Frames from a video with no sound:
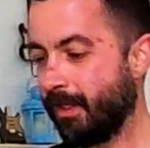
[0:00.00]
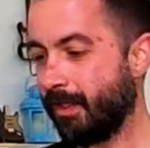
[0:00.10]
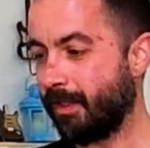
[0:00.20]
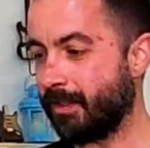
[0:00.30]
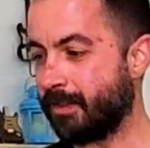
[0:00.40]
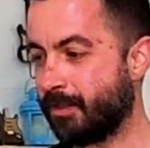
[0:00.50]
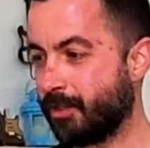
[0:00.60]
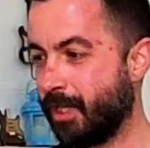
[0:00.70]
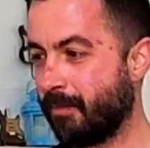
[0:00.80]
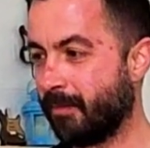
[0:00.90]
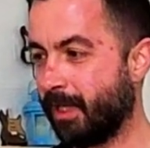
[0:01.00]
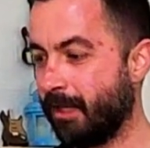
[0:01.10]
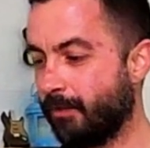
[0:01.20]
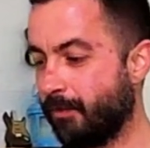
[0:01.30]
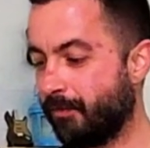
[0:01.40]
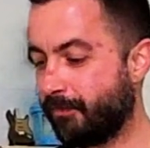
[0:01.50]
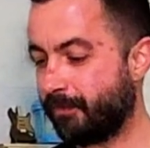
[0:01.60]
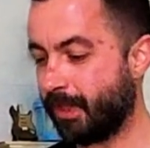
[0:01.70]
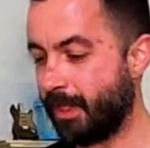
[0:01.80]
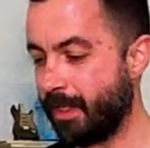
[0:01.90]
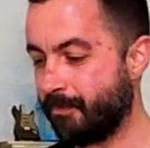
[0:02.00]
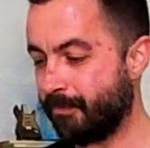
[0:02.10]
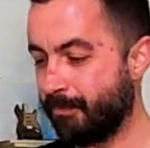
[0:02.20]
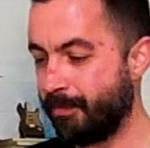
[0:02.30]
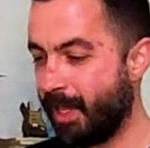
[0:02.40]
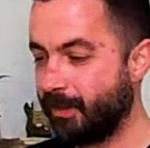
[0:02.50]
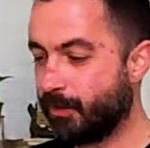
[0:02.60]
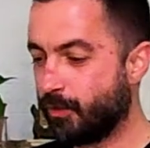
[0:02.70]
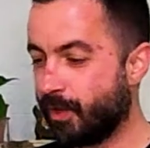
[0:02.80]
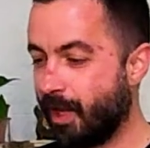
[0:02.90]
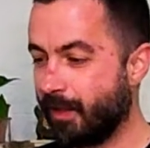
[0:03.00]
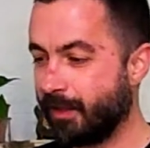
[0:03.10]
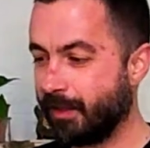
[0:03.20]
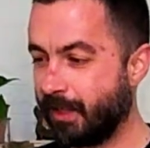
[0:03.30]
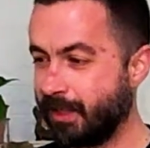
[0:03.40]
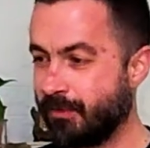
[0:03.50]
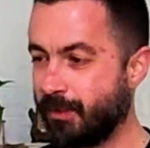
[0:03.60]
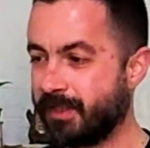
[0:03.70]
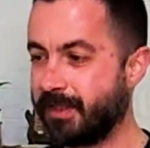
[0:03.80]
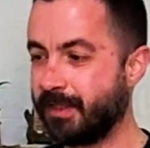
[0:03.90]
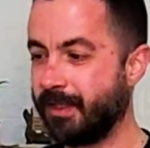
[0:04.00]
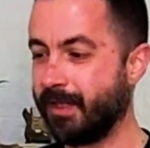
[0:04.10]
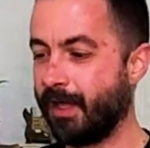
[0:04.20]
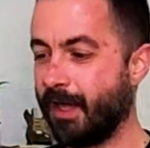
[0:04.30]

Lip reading: it's shaped kind of a main trunk, as you can see,